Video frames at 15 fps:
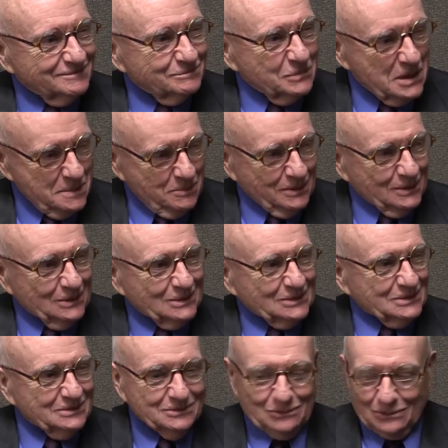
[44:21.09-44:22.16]
people
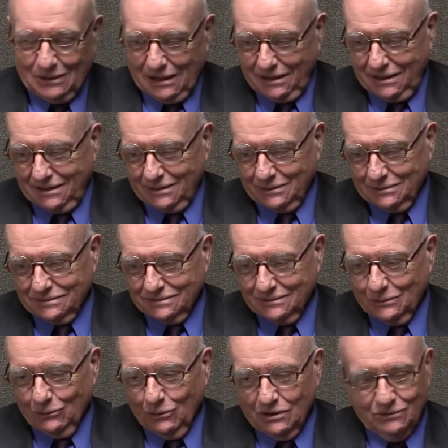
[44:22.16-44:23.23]

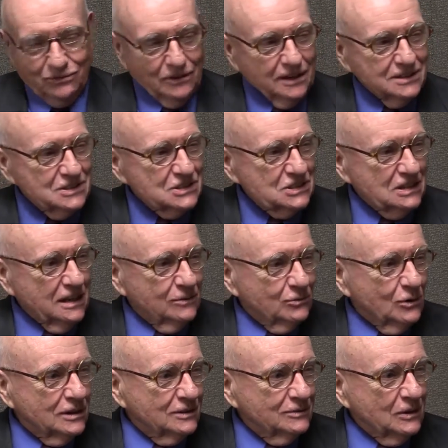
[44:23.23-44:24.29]
would fight to save
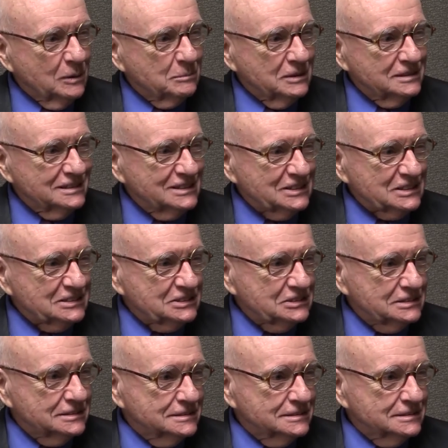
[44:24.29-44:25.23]
one of our buildings.